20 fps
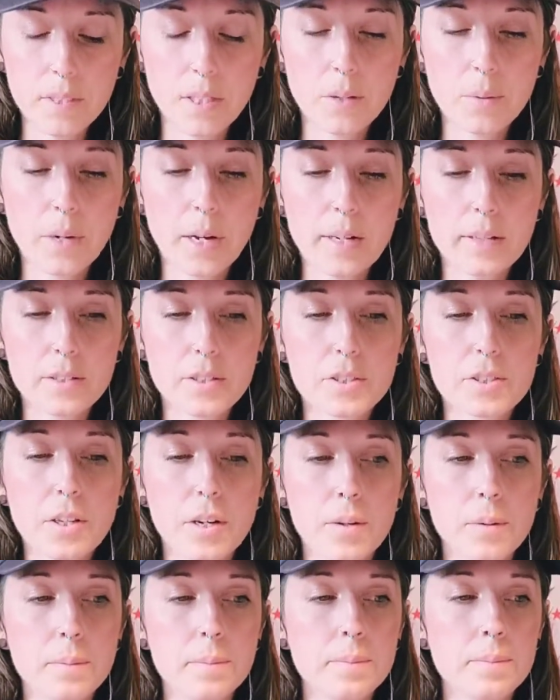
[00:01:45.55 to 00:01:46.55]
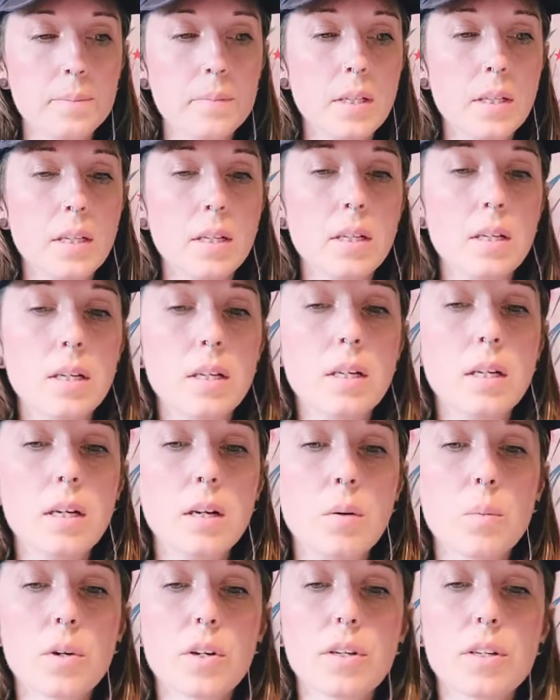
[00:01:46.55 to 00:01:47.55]
Okay, so
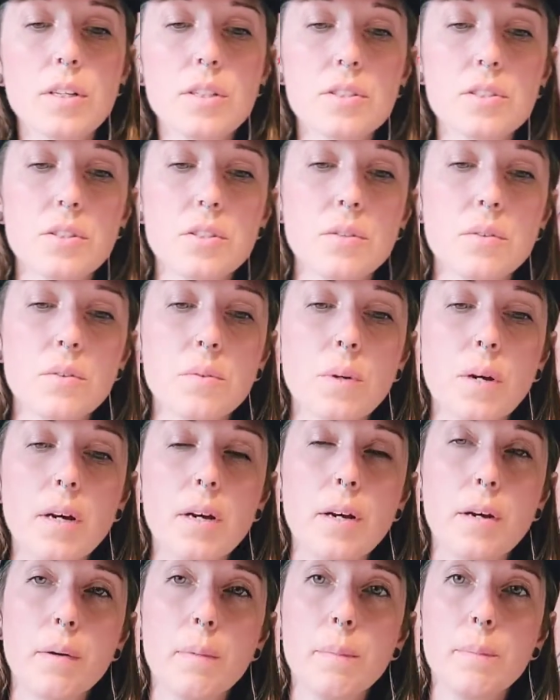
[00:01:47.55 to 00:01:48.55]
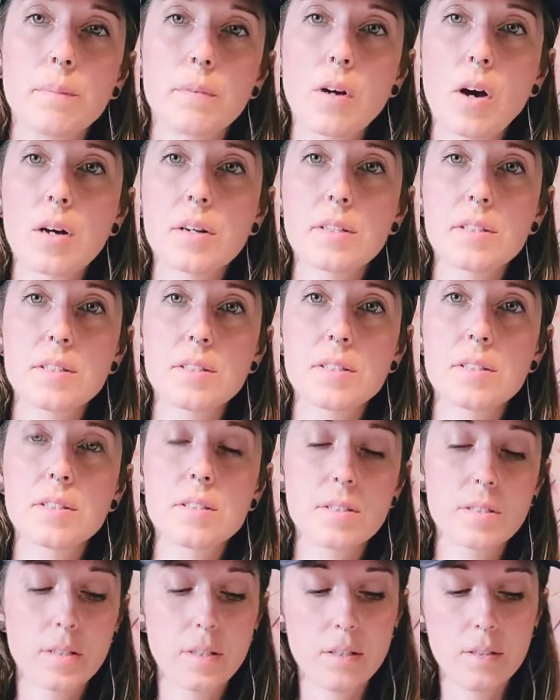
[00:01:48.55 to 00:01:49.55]
we're going to do
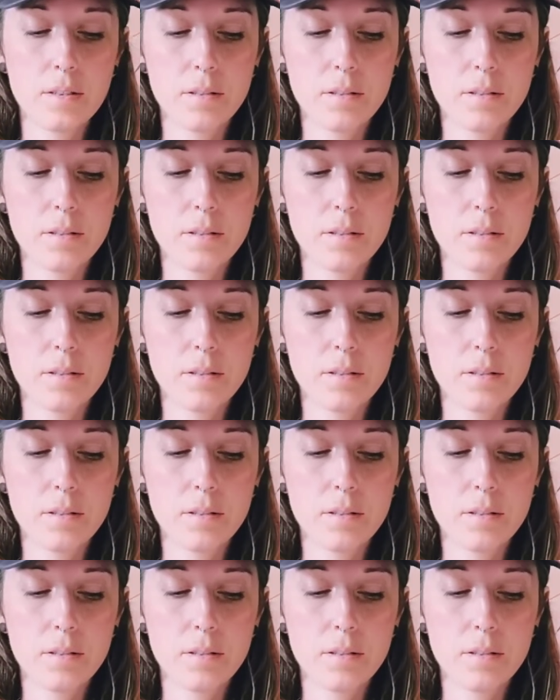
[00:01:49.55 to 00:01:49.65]
goddess